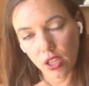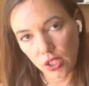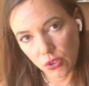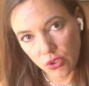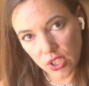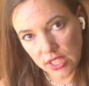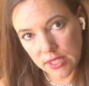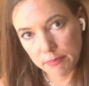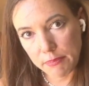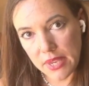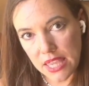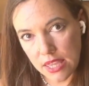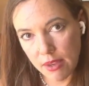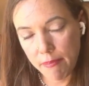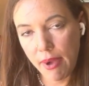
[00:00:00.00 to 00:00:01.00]
You just
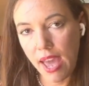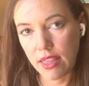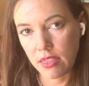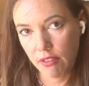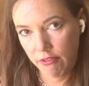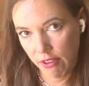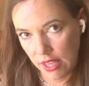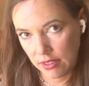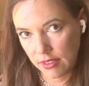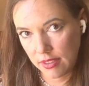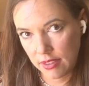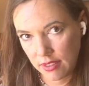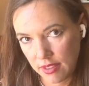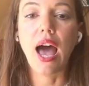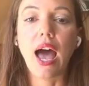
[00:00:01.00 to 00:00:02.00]
meet them at the
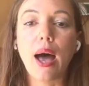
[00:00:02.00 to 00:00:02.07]
fence.